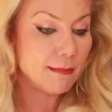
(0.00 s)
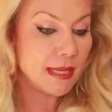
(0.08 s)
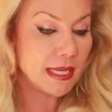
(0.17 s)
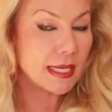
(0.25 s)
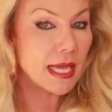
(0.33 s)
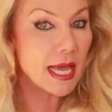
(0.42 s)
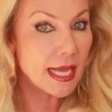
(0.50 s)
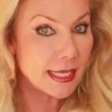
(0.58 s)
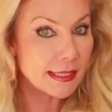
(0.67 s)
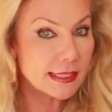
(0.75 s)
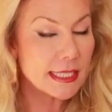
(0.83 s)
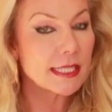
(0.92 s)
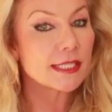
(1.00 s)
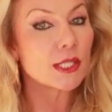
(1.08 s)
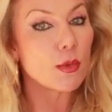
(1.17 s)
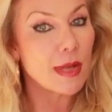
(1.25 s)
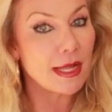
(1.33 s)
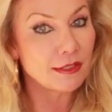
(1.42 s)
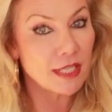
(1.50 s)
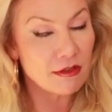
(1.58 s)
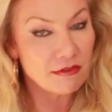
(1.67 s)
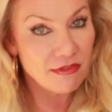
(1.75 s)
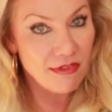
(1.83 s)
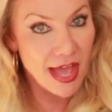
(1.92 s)
because it is a
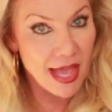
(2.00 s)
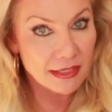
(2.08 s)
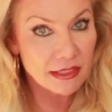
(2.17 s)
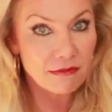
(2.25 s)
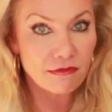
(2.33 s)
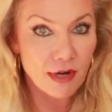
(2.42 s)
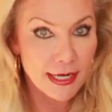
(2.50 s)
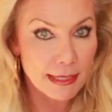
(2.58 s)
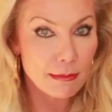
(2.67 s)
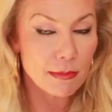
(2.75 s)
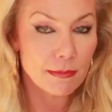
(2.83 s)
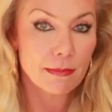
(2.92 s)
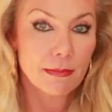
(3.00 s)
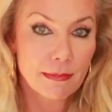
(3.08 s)
well-known fact that Freddie